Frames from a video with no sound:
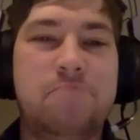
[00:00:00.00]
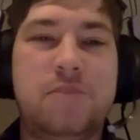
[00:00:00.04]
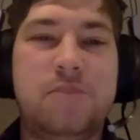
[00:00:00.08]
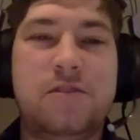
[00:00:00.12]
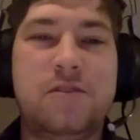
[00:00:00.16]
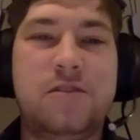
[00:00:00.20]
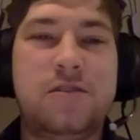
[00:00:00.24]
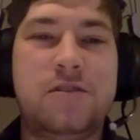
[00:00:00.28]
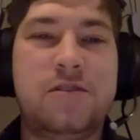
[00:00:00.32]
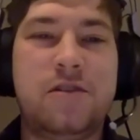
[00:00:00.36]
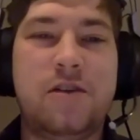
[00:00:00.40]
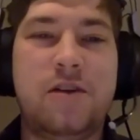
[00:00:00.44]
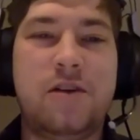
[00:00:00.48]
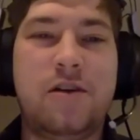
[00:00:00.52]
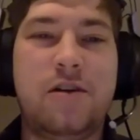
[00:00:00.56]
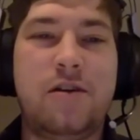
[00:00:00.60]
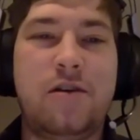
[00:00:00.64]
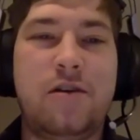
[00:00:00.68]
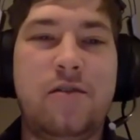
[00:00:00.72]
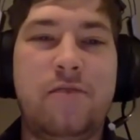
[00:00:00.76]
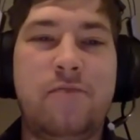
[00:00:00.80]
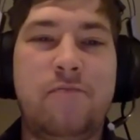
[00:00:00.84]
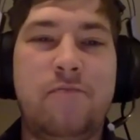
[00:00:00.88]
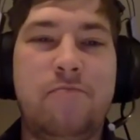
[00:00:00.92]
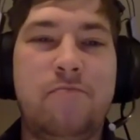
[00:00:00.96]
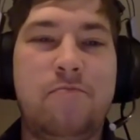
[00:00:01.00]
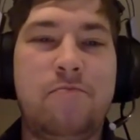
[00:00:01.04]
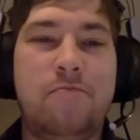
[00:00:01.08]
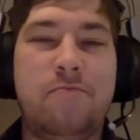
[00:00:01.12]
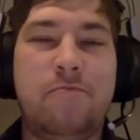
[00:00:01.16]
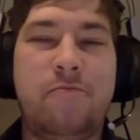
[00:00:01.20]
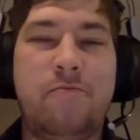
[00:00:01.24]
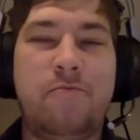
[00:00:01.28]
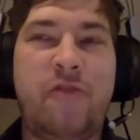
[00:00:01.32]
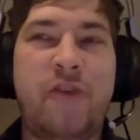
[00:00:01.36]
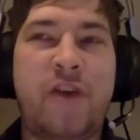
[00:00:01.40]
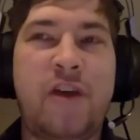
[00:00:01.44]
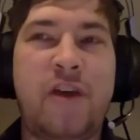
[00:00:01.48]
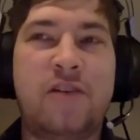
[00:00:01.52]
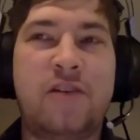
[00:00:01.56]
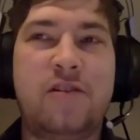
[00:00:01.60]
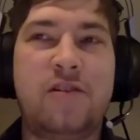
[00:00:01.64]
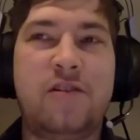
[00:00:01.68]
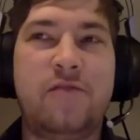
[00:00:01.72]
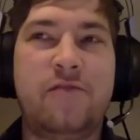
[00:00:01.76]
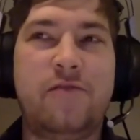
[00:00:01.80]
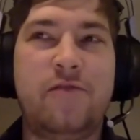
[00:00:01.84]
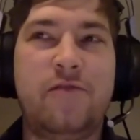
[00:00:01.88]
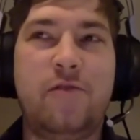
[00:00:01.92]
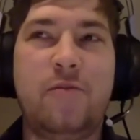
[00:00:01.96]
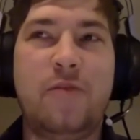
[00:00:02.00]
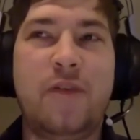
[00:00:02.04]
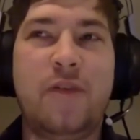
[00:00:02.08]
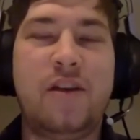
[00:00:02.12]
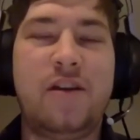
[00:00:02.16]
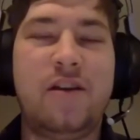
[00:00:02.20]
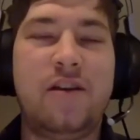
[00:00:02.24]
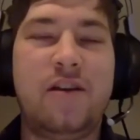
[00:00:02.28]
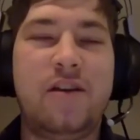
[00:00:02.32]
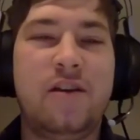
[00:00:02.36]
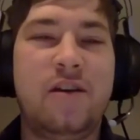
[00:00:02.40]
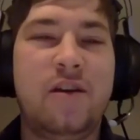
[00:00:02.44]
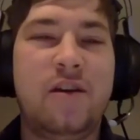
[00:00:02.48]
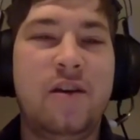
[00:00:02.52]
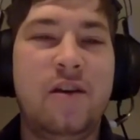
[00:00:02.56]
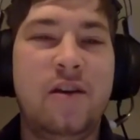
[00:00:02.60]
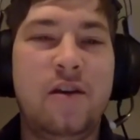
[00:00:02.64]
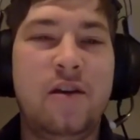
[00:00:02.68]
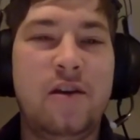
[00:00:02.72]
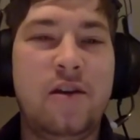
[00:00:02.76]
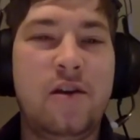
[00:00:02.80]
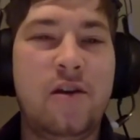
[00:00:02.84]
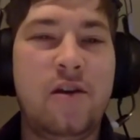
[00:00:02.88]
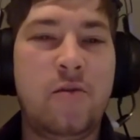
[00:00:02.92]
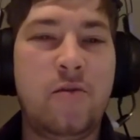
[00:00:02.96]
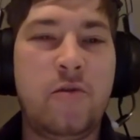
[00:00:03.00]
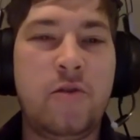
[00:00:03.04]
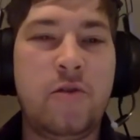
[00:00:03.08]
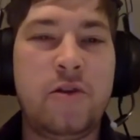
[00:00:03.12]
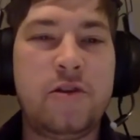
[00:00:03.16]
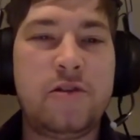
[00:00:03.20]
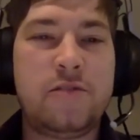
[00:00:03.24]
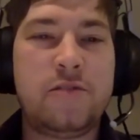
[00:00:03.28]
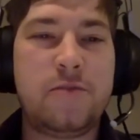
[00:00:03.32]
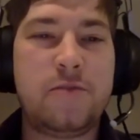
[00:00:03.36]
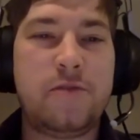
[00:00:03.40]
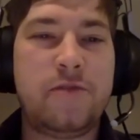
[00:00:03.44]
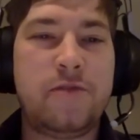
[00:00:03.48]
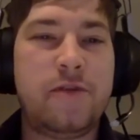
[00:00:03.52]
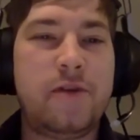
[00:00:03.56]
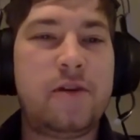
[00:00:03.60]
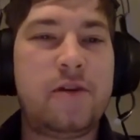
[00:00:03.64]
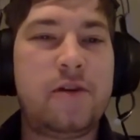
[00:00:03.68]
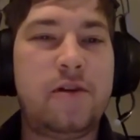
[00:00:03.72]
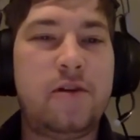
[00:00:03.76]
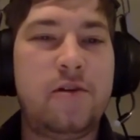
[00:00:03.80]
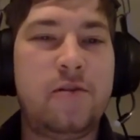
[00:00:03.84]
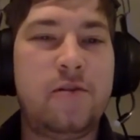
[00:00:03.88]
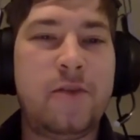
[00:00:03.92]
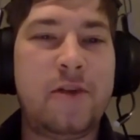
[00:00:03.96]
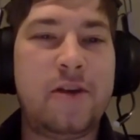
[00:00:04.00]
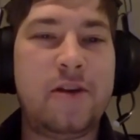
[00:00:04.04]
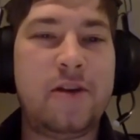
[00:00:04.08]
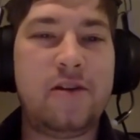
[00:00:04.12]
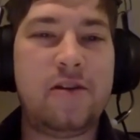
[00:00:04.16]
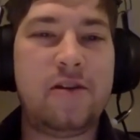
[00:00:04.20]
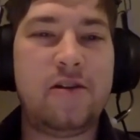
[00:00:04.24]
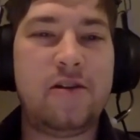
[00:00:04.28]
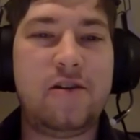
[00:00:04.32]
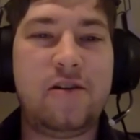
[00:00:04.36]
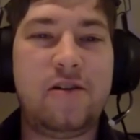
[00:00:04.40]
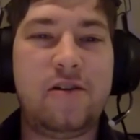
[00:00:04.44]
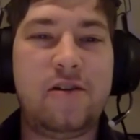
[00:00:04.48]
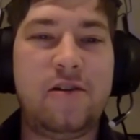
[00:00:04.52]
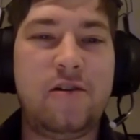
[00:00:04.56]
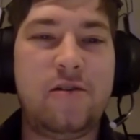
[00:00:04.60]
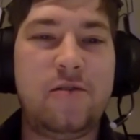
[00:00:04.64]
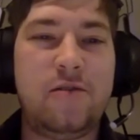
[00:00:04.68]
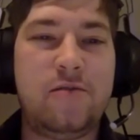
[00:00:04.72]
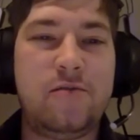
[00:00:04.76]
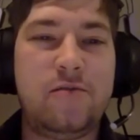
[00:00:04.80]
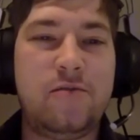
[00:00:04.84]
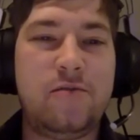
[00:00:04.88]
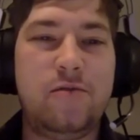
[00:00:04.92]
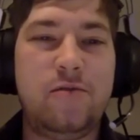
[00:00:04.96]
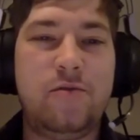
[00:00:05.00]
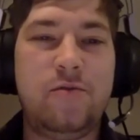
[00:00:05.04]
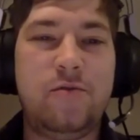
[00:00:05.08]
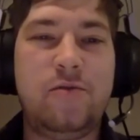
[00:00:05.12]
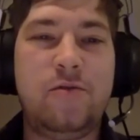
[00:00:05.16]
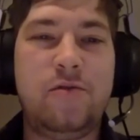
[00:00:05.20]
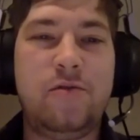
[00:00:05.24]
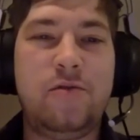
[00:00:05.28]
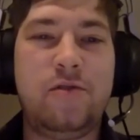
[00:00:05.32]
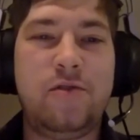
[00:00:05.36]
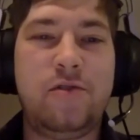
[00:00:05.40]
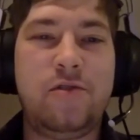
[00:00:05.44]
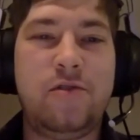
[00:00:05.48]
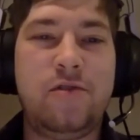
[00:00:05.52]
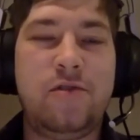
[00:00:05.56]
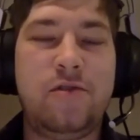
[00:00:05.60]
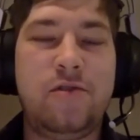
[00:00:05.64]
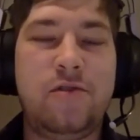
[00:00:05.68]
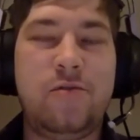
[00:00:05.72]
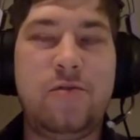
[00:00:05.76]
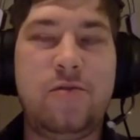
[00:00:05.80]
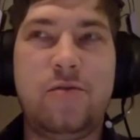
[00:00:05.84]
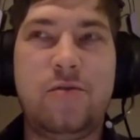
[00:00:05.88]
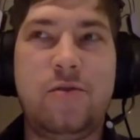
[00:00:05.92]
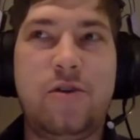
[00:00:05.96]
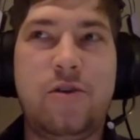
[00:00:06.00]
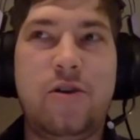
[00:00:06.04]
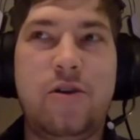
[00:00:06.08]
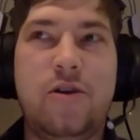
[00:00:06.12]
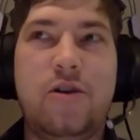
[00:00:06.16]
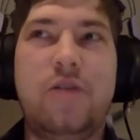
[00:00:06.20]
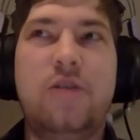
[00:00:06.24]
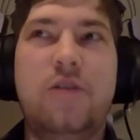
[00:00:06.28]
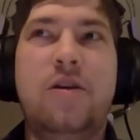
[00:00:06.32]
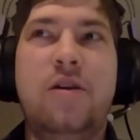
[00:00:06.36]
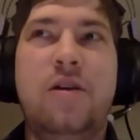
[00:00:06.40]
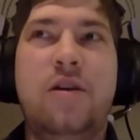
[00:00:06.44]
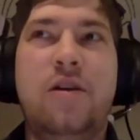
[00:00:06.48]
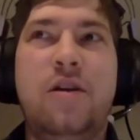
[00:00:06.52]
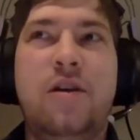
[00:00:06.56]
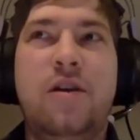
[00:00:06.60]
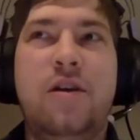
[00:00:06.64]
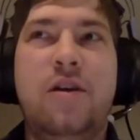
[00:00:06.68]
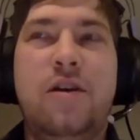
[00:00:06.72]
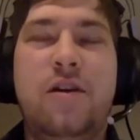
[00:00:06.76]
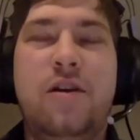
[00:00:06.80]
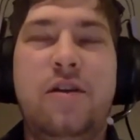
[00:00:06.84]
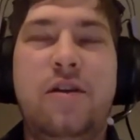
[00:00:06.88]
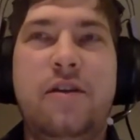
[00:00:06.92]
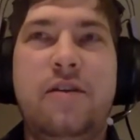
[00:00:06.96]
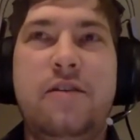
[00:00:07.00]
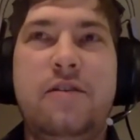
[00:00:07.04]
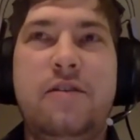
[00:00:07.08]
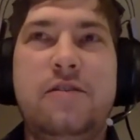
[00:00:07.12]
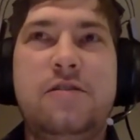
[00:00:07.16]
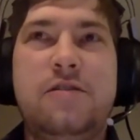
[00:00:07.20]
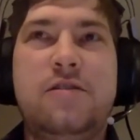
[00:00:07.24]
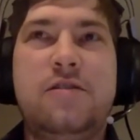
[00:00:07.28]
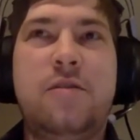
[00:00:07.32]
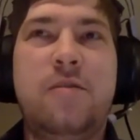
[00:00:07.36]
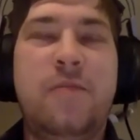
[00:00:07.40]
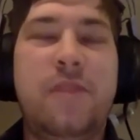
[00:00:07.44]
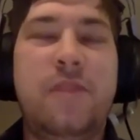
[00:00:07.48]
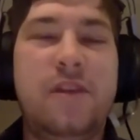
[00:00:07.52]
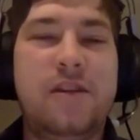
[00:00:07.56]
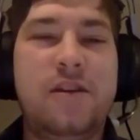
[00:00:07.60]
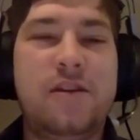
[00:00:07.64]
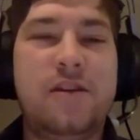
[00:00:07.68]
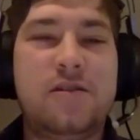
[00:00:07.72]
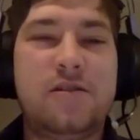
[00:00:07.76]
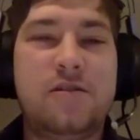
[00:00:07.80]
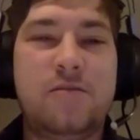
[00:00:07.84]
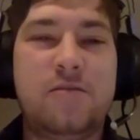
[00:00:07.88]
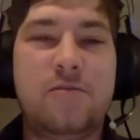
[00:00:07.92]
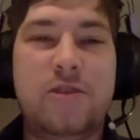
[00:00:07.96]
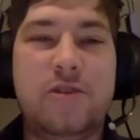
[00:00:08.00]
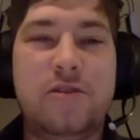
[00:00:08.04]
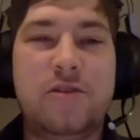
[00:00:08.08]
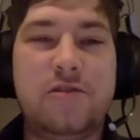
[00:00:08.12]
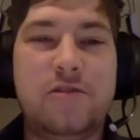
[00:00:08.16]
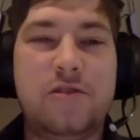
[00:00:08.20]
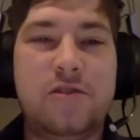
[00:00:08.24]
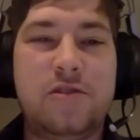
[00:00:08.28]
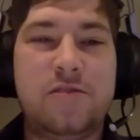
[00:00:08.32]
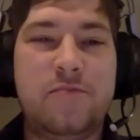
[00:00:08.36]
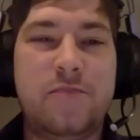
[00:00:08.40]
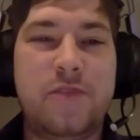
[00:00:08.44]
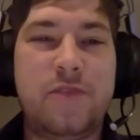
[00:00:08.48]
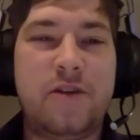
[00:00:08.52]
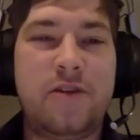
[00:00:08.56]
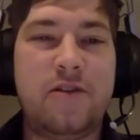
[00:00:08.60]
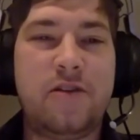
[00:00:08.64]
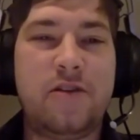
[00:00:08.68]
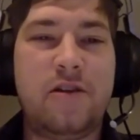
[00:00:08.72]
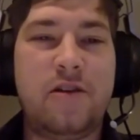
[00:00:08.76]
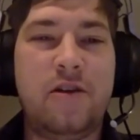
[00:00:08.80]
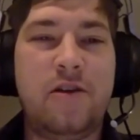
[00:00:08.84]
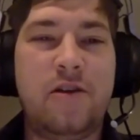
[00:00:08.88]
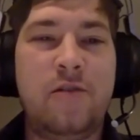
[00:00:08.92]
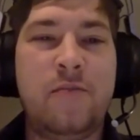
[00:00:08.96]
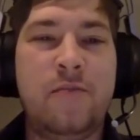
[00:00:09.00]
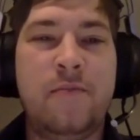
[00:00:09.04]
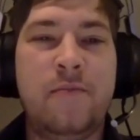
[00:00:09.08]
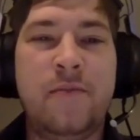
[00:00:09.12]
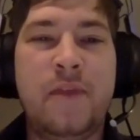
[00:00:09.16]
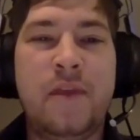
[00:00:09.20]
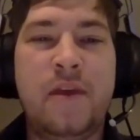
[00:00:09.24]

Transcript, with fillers: Just a, a fact of humanity. No one is perfect, no matter, you know, who you are. There's something that someone else does better than you.